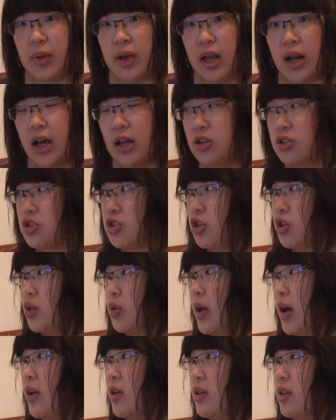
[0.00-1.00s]
and I'll show
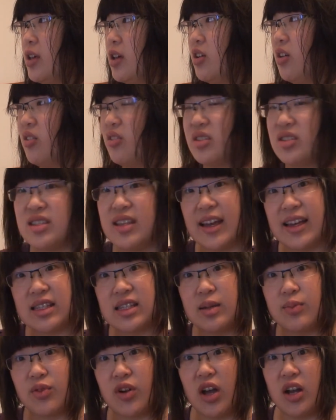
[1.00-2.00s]
you how to get all this
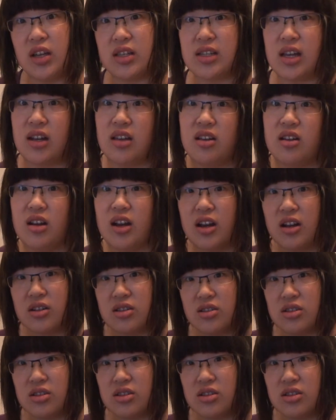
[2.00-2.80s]
nasty product out of your hair.